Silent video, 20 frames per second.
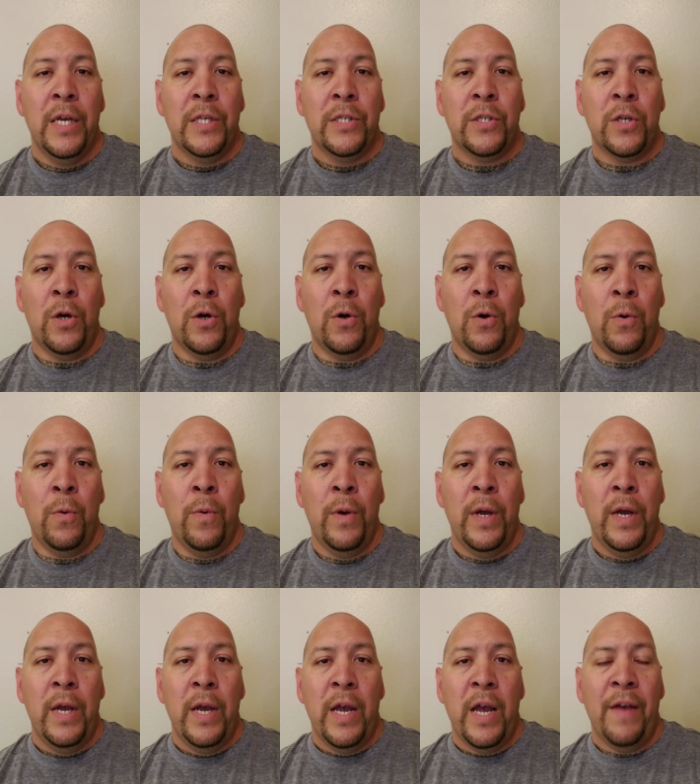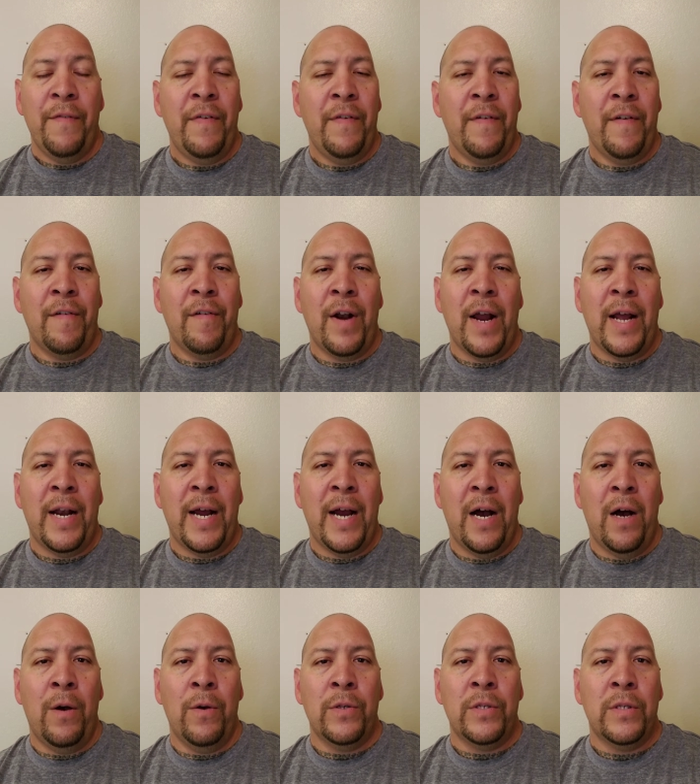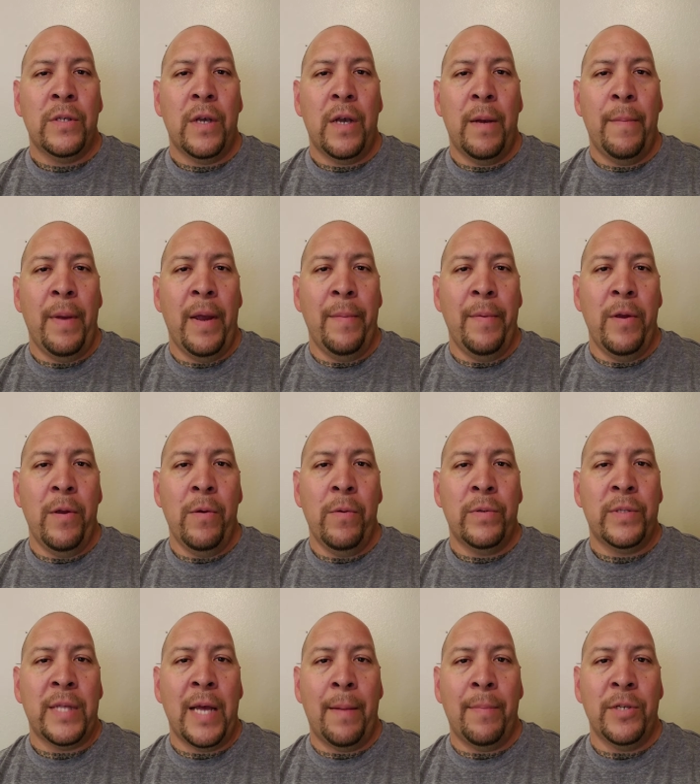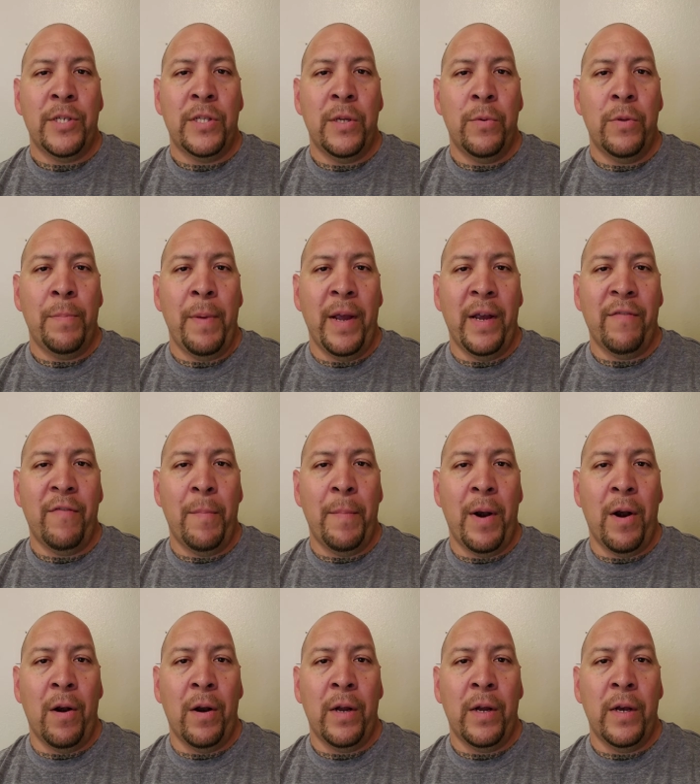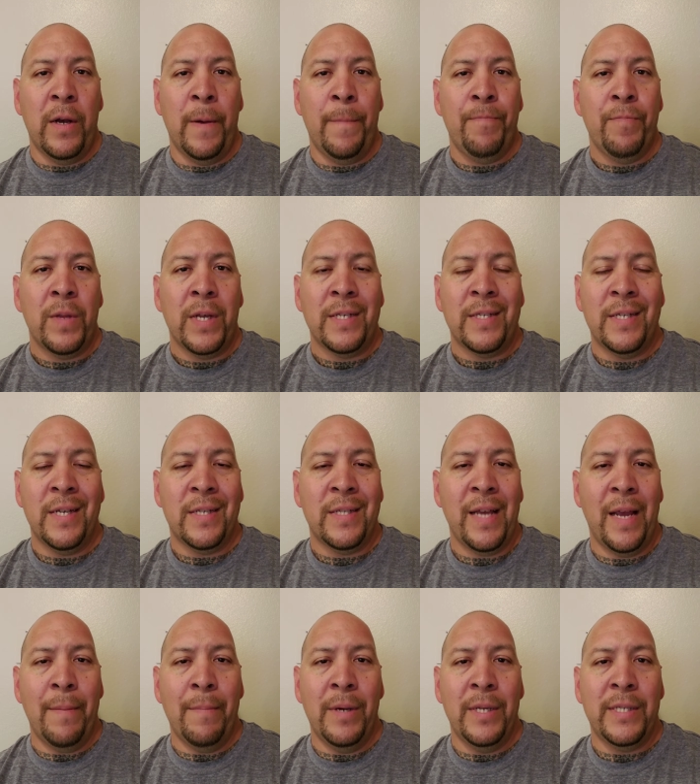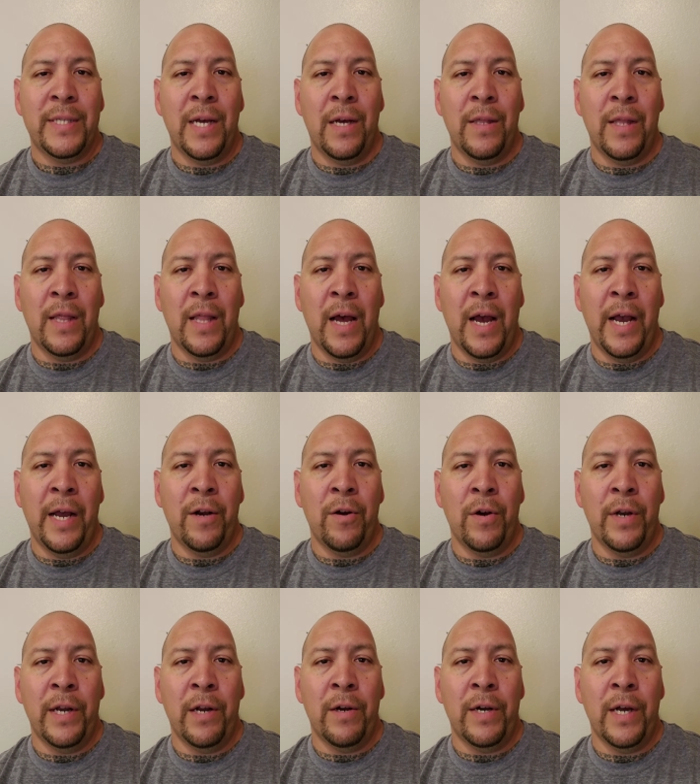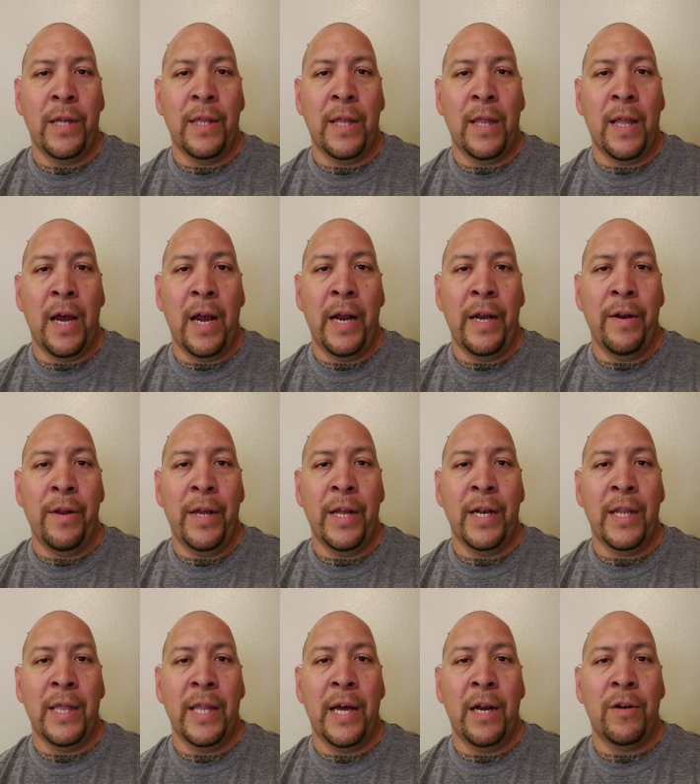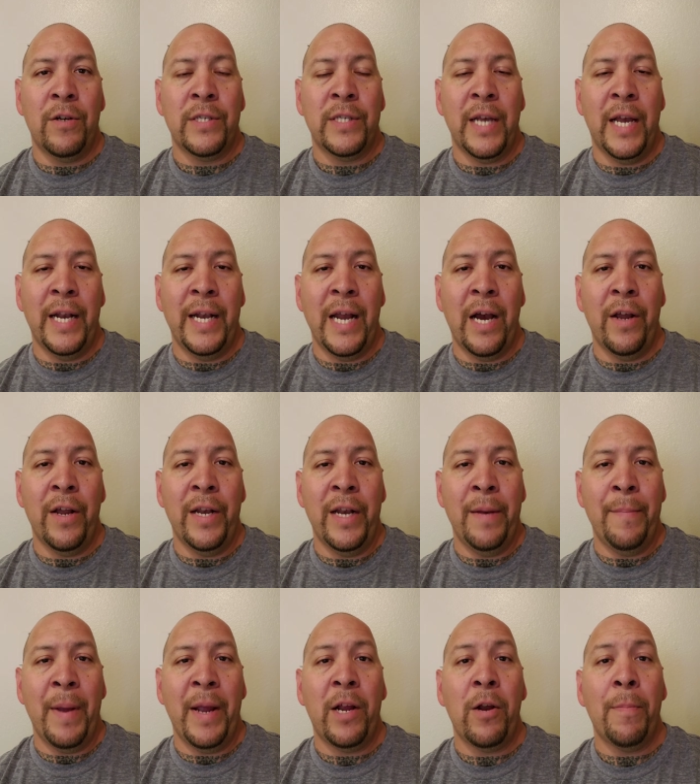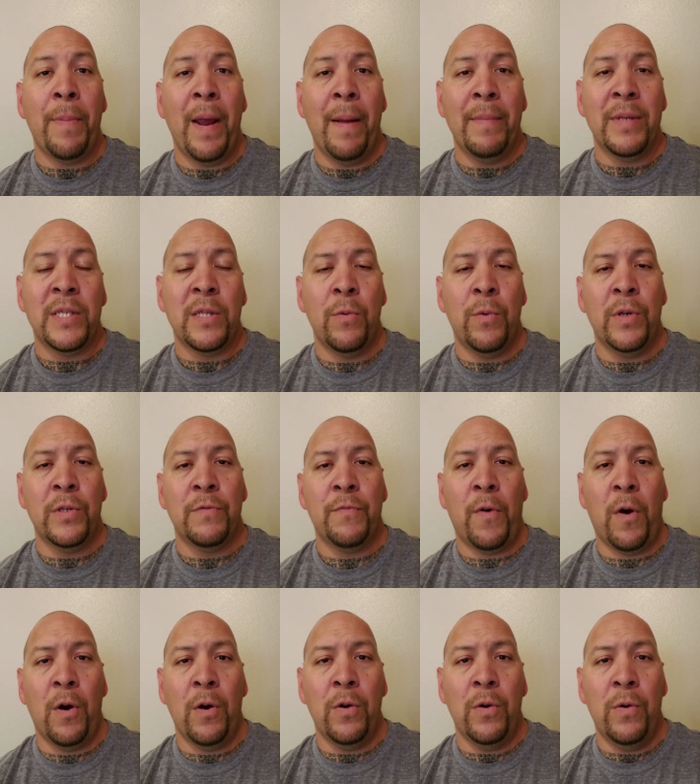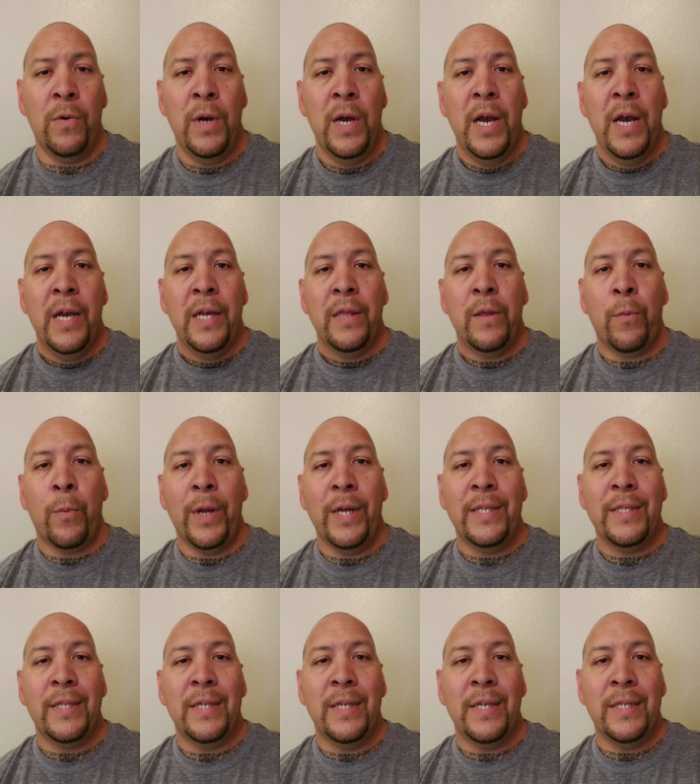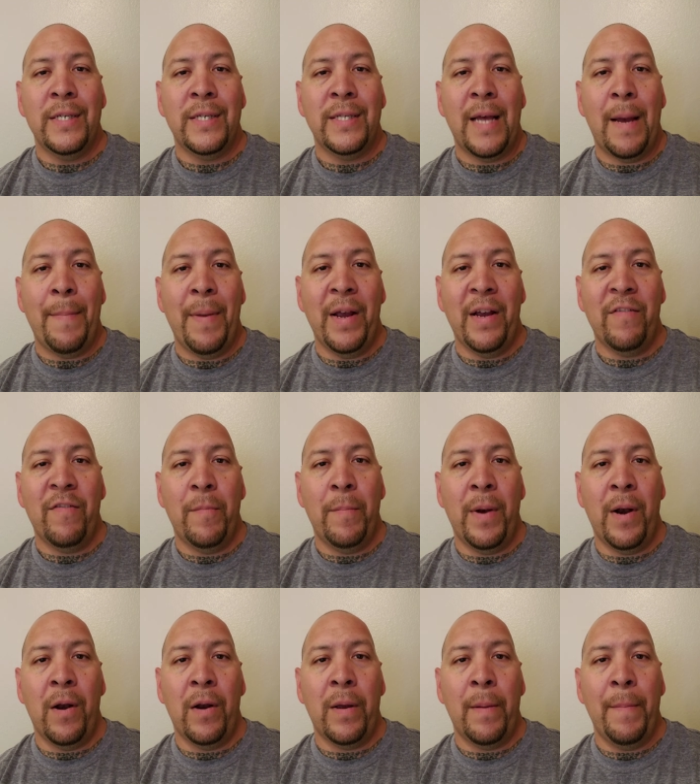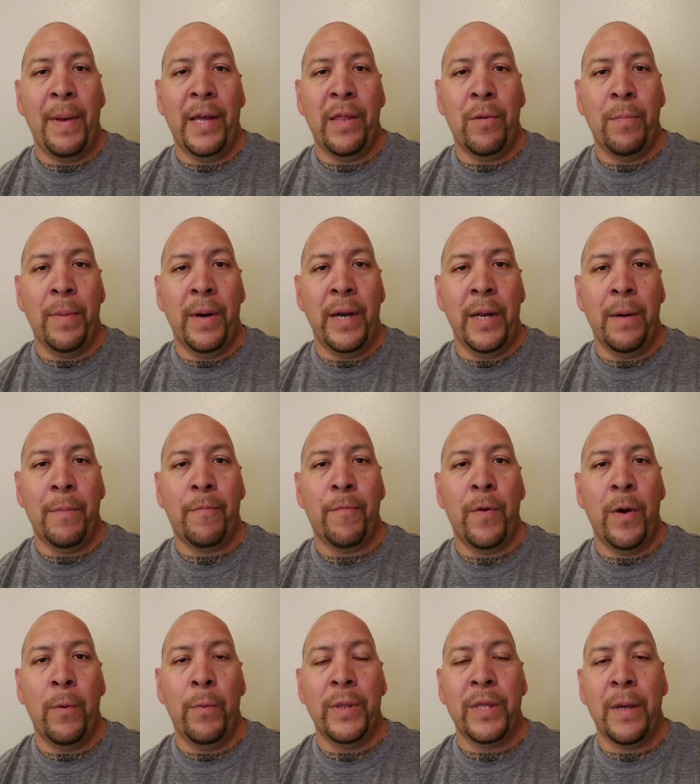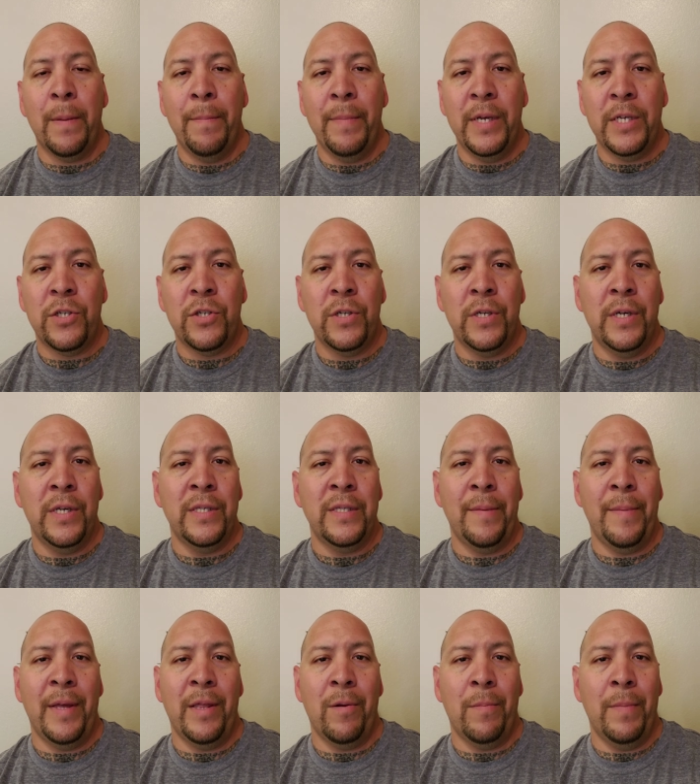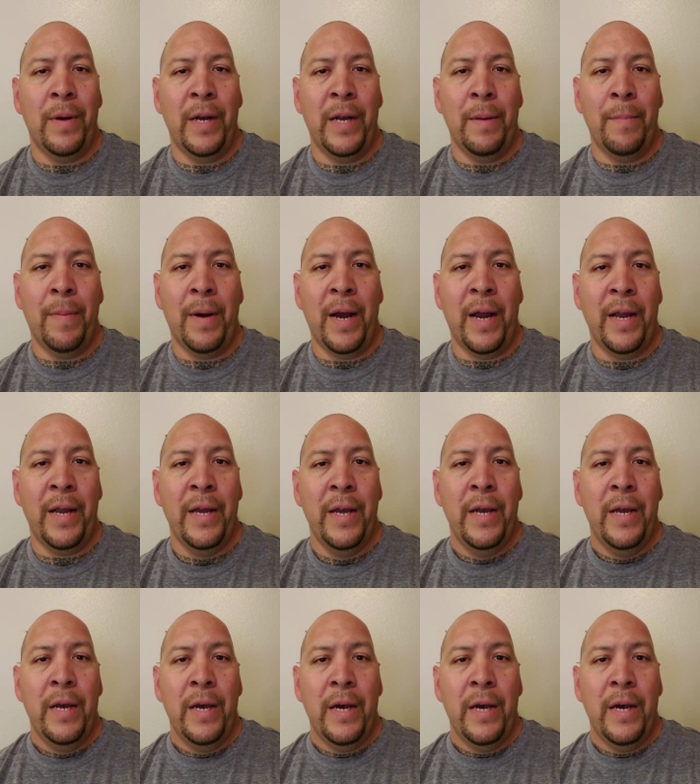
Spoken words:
So if you've ever had a house, maybe you established it with Bank of America, 6 to 8 months down the line or a year down the line, you get a letter saying now you need to make your payments to Wells Fargo. The reason is that Bank of America made their money up front with commissions. They made their money by